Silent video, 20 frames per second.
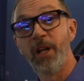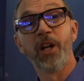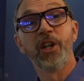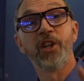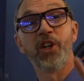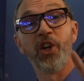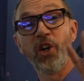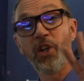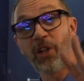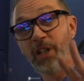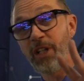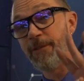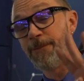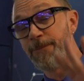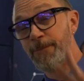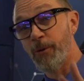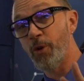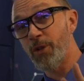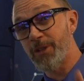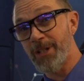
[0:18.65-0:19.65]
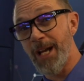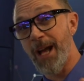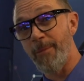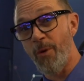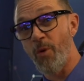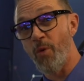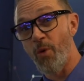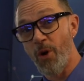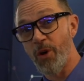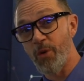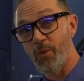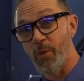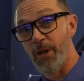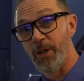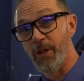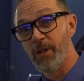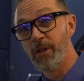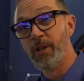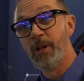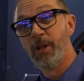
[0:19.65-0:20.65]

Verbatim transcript: currently a four-time award winner.